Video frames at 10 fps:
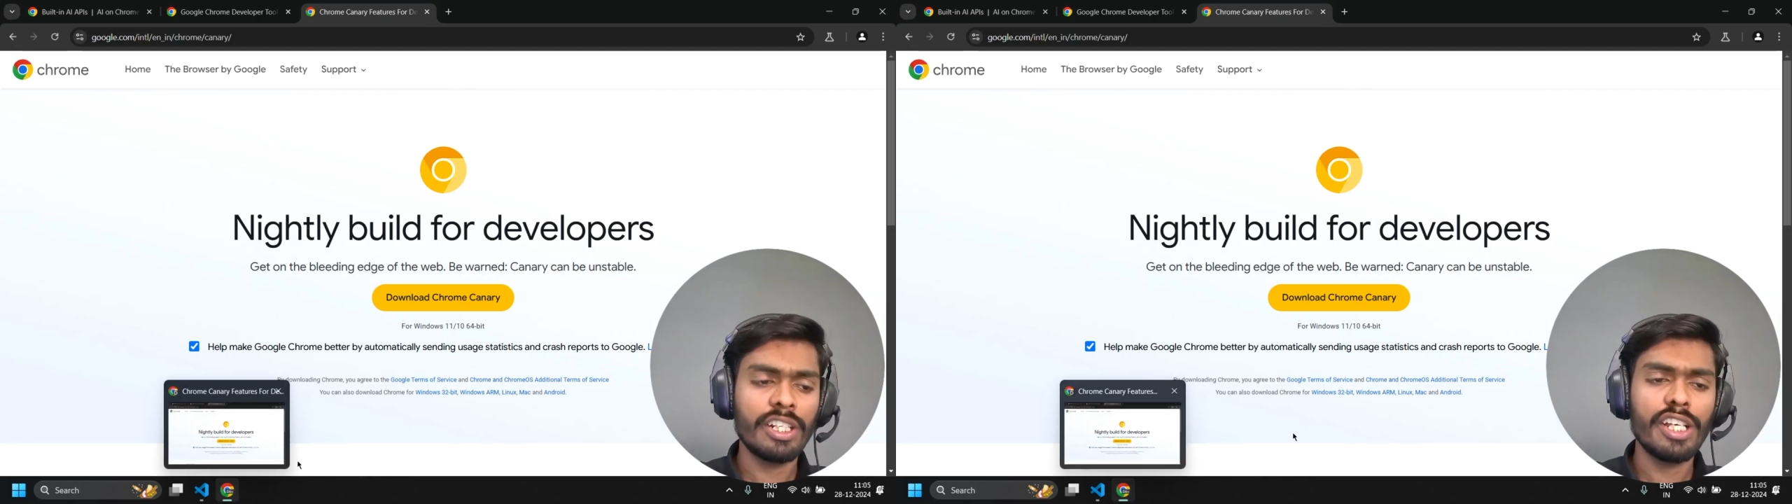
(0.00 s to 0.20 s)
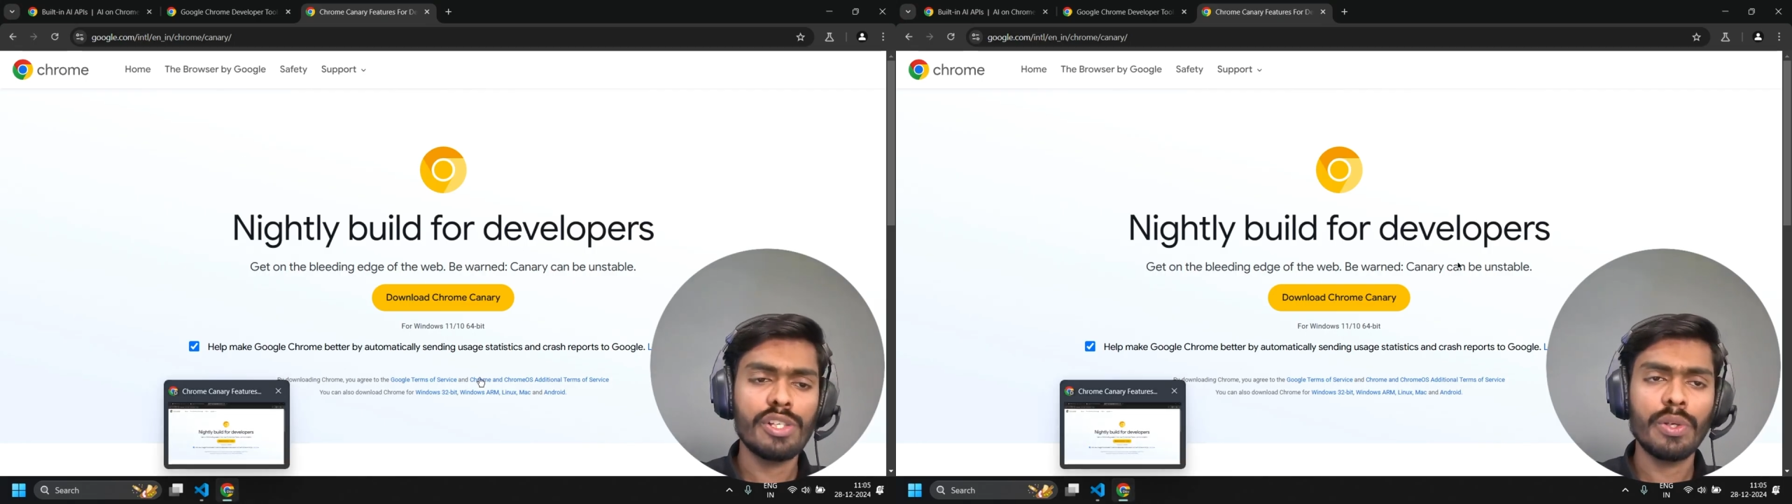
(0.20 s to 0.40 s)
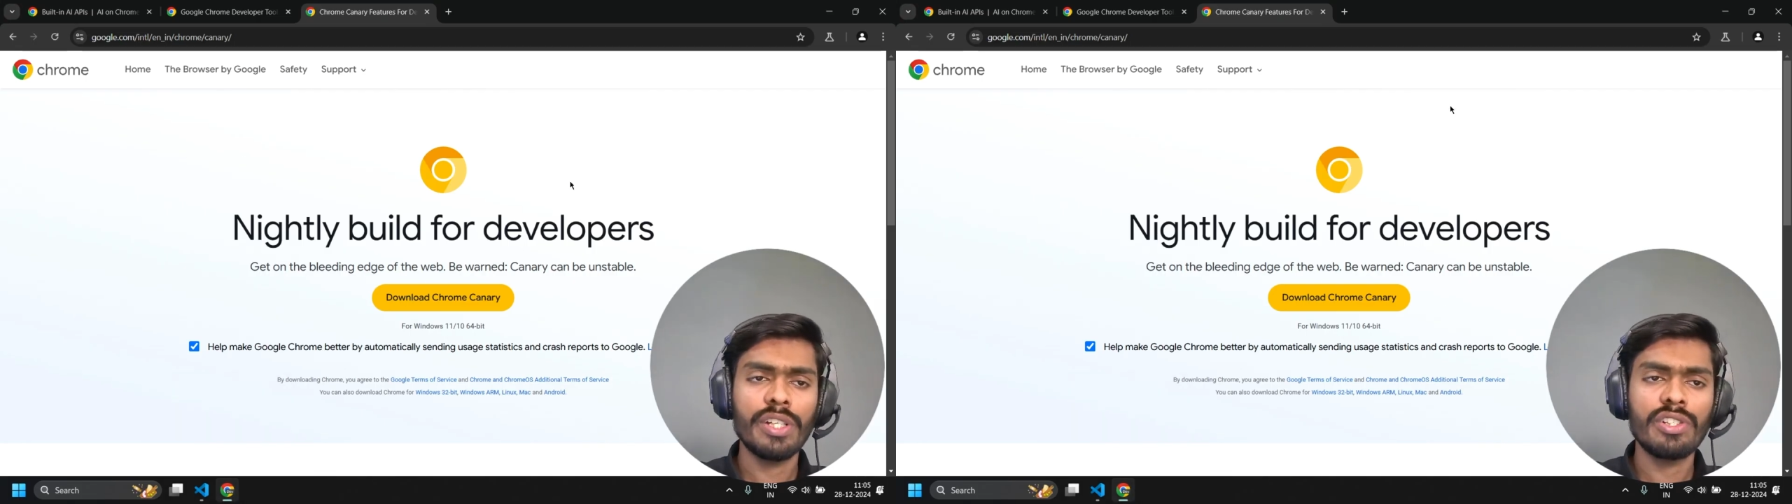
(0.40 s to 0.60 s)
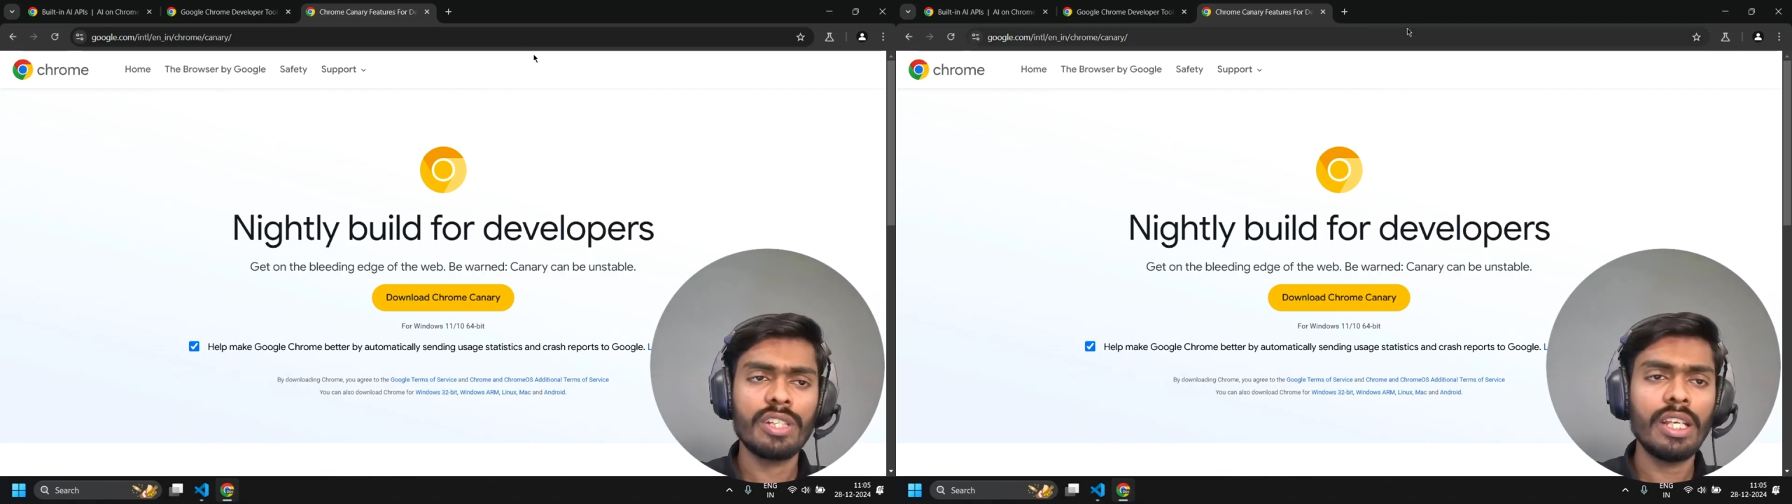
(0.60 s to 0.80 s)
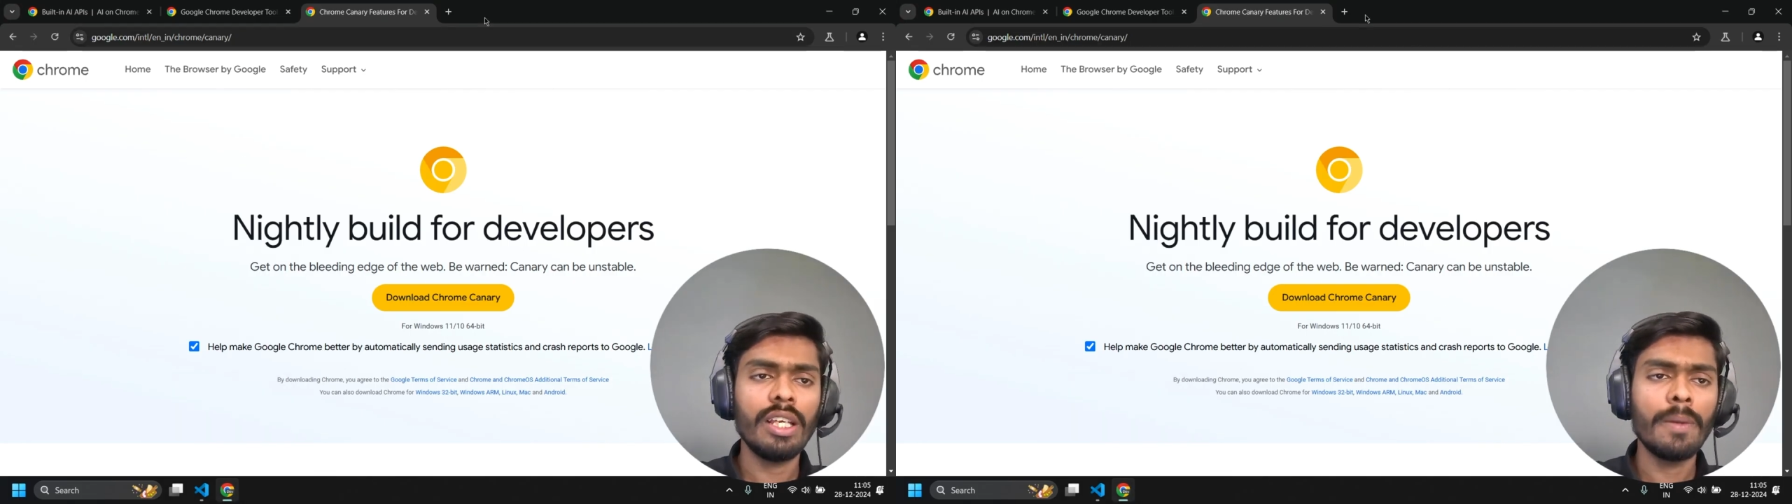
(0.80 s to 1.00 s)
as you can
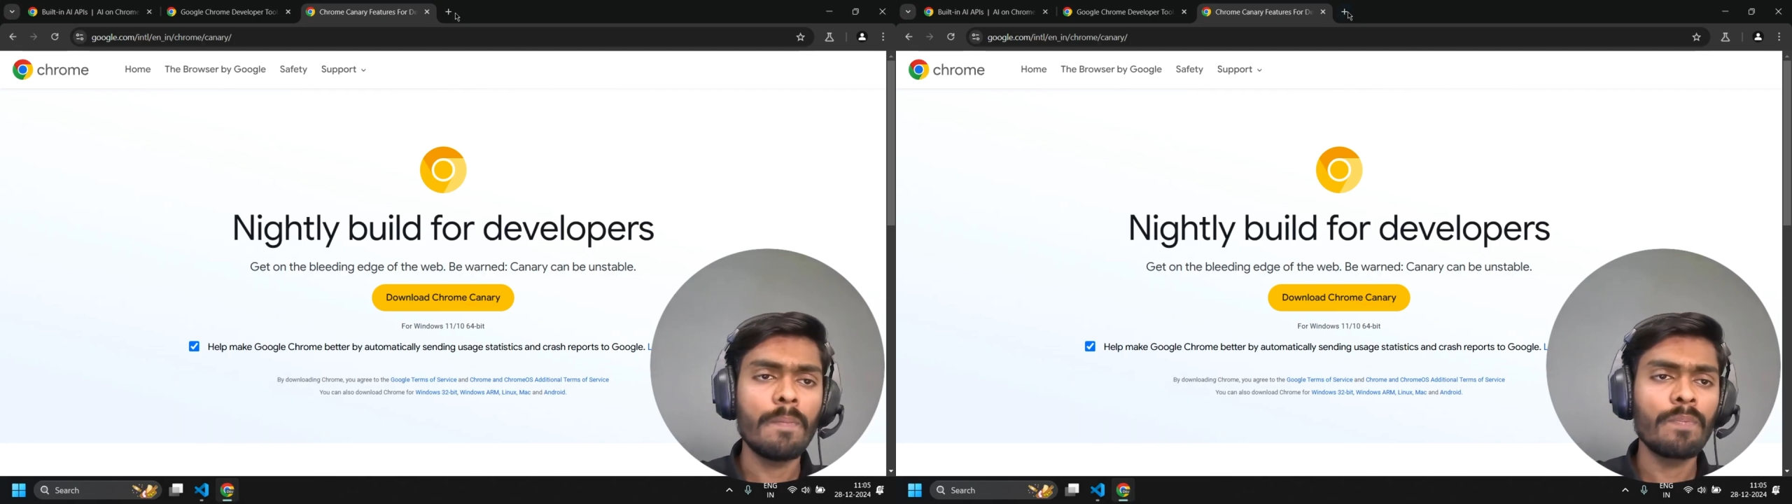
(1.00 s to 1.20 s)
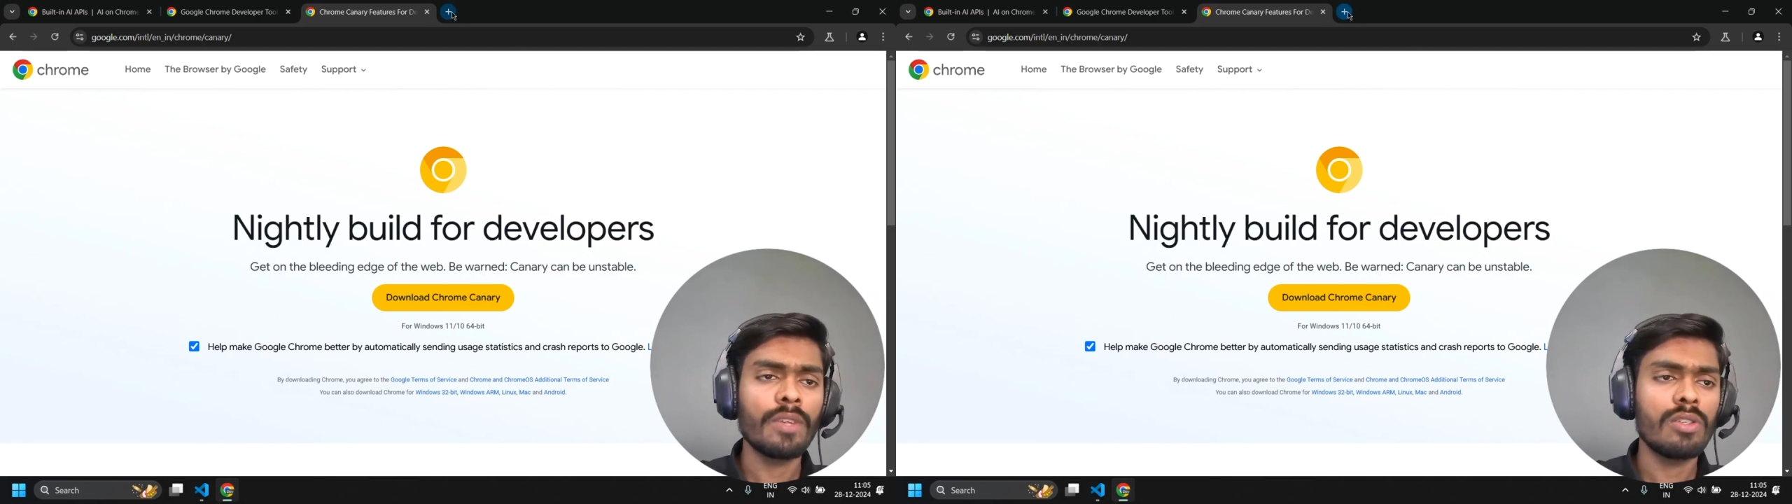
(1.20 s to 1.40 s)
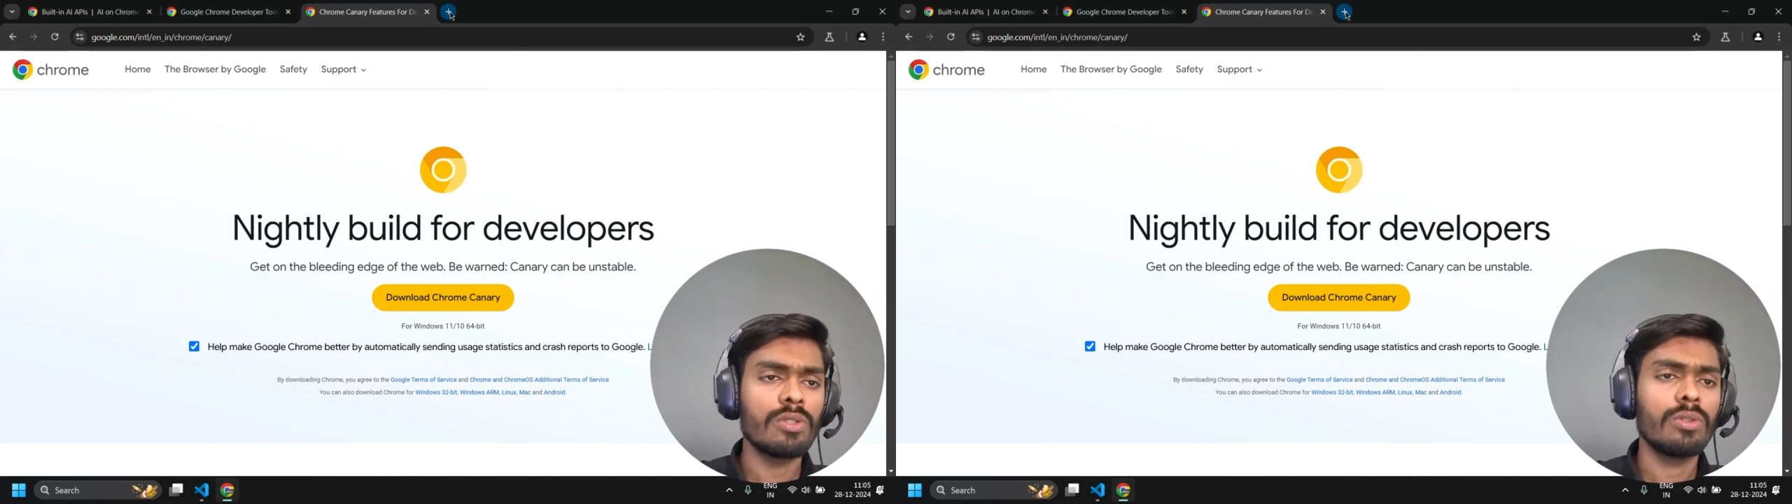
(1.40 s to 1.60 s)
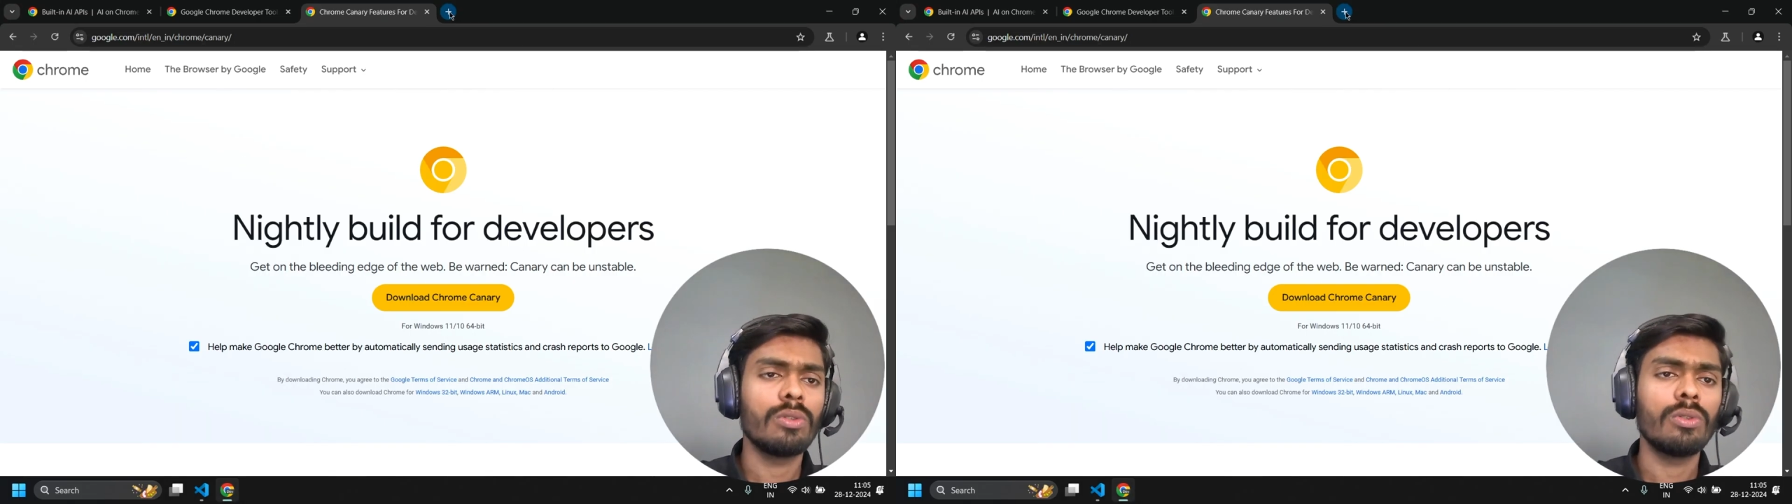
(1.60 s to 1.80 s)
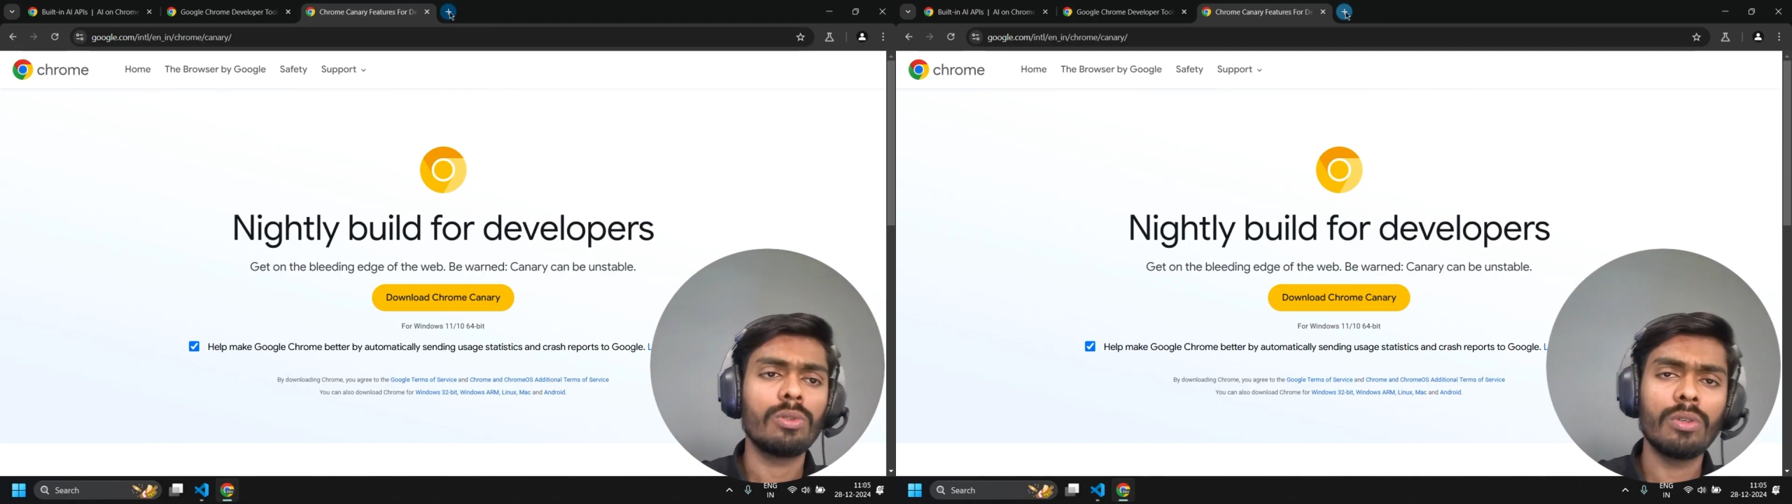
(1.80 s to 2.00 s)
see. So